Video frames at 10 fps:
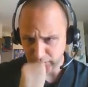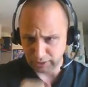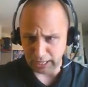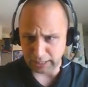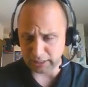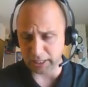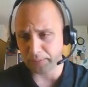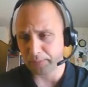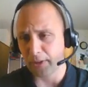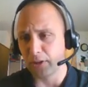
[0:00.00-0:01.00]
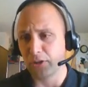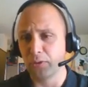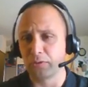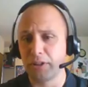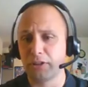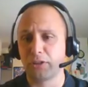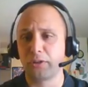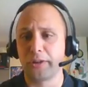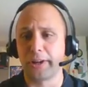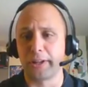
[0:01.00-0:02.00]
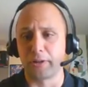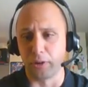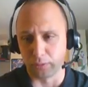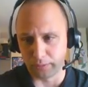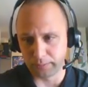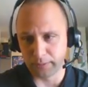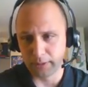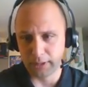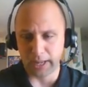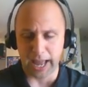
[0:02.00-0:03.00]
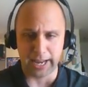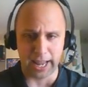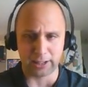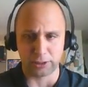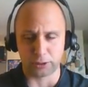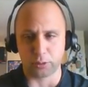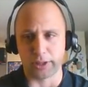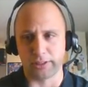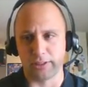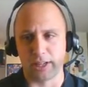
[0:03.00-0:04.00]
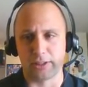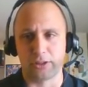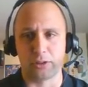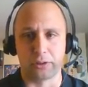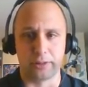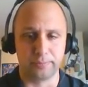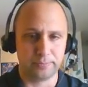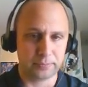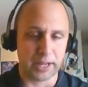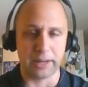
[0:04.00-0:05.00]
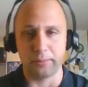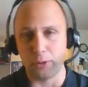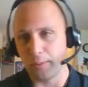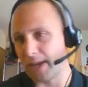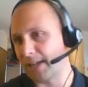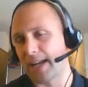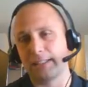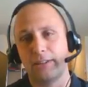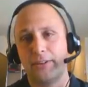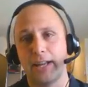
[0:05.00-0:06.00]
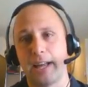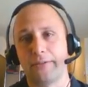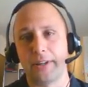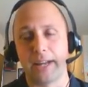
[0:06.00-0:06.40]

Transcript: Lastly, the student reads the story on their own and answers questions on the story. And then you make an activity out of it,